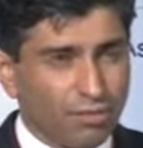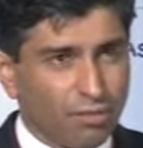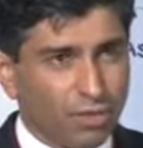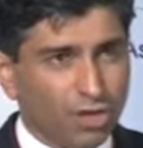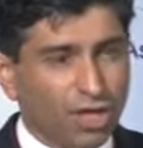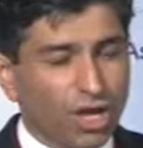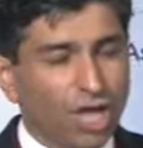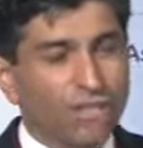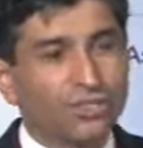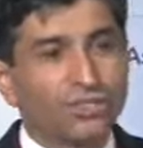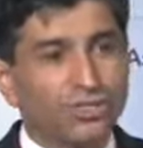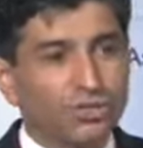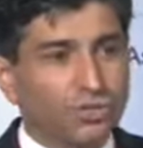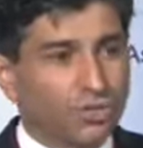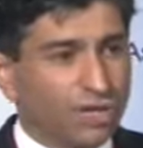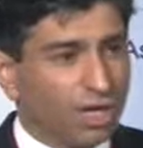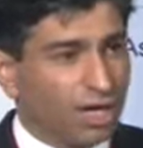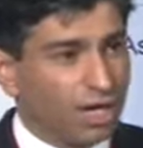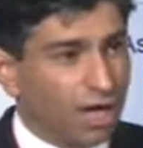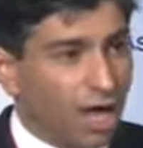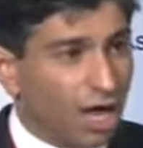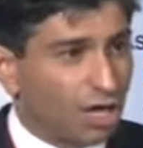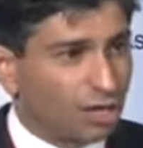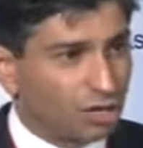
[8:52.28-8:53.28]
would constitute
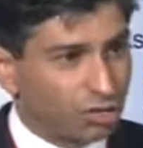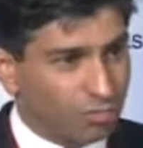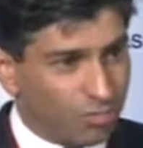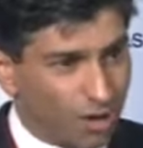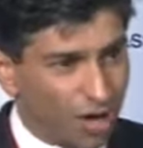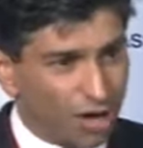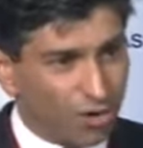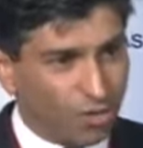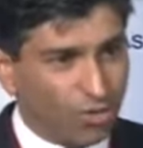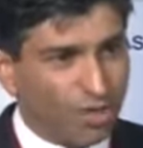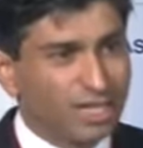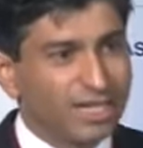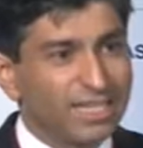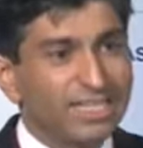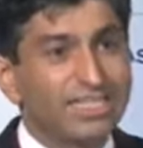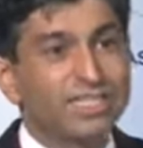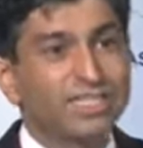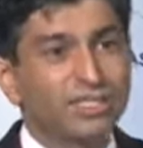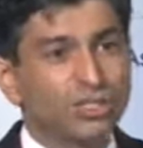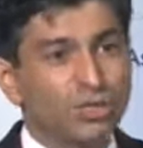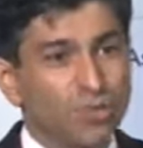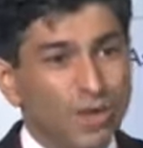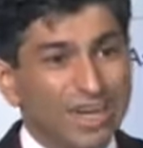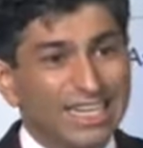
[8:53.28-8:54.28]
a large borrower,
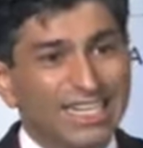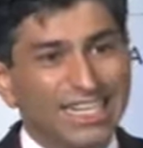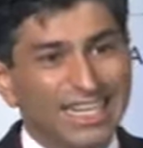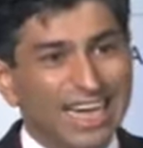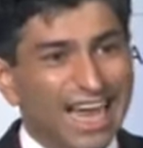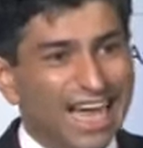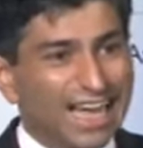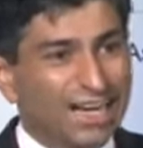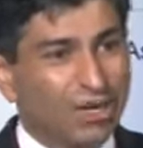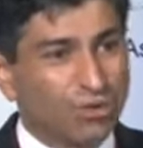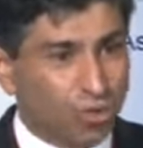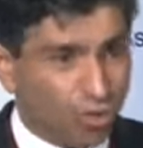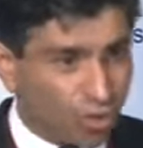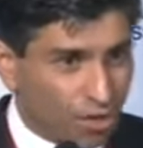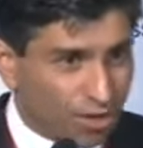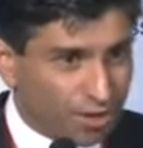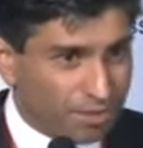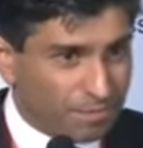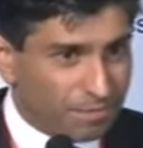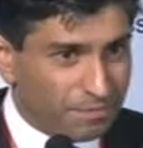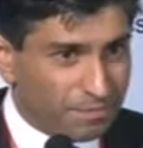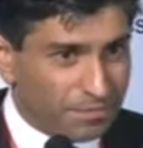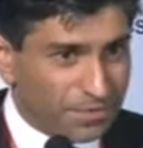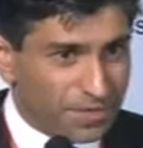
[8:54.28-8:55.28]
is 20 lakh
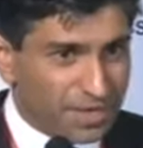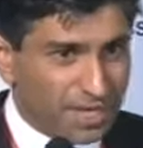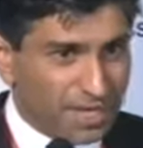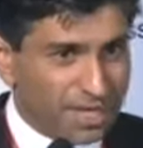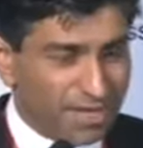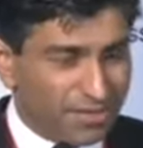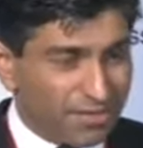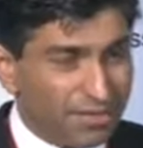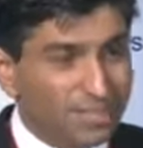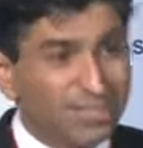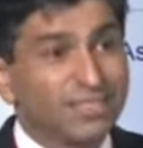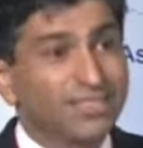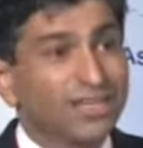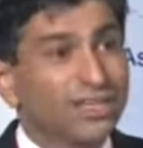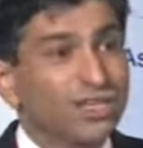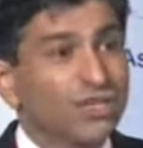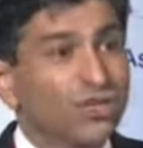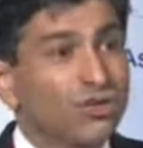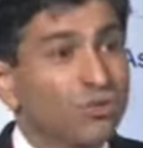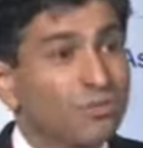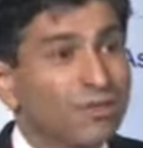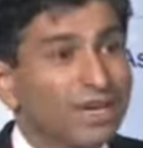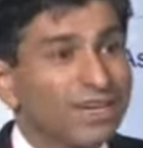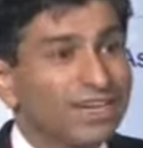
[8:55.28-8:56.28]
crore. This is the
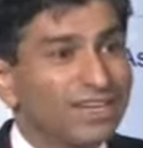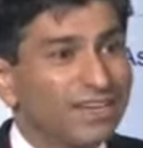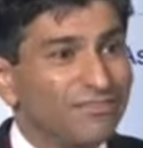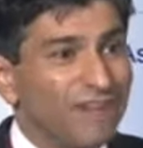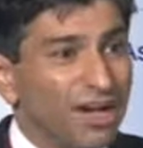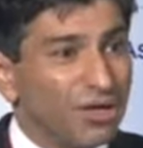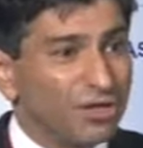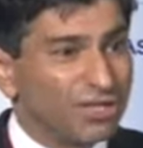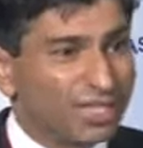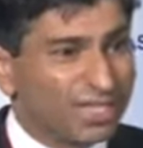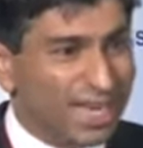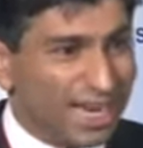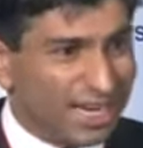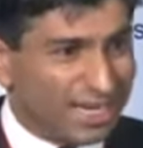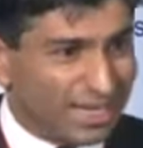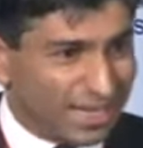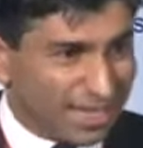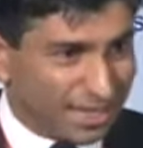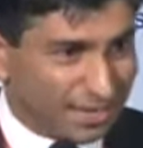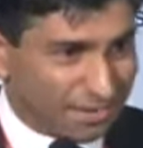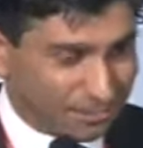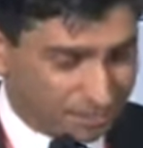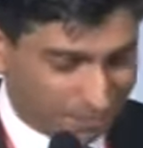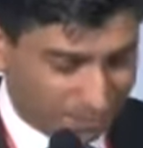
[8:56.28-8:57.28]
cumulative
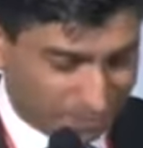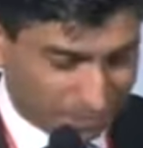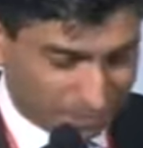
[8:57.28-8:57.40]
outstanding.